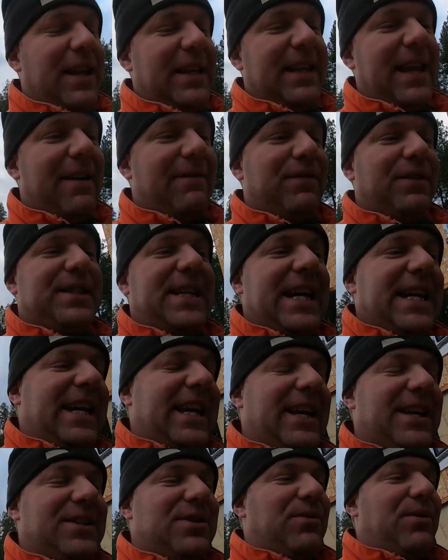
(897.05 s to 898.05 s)
like that for
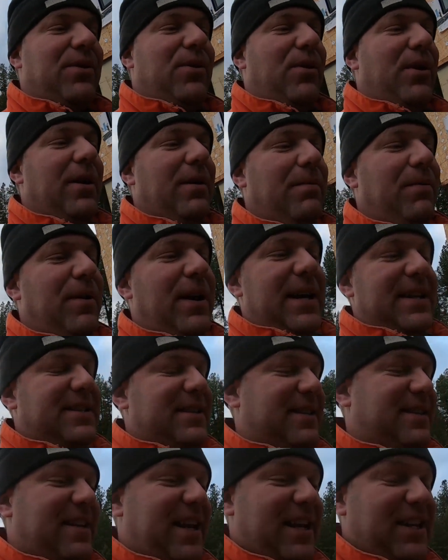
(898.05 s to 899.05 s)
taking it to an oil
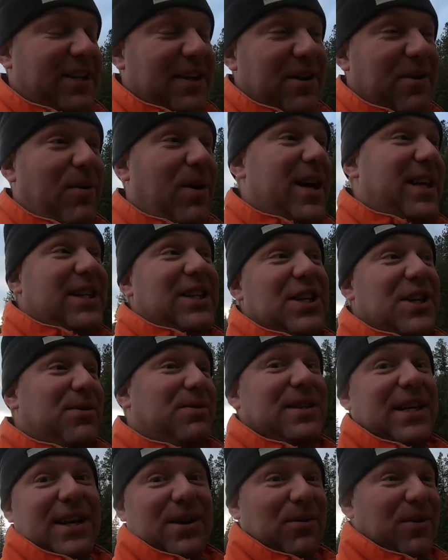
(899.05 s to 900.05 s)
place and saying, you know what,
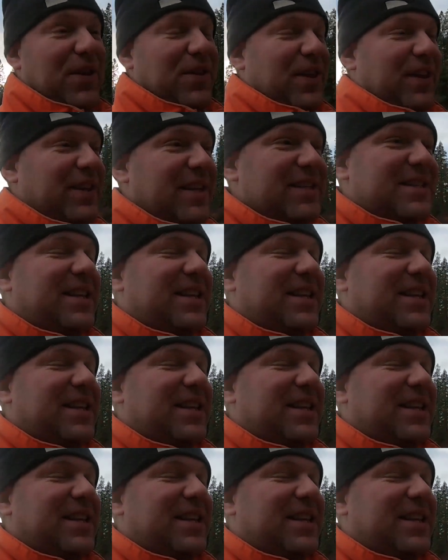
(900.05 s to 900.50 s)
you deal with it.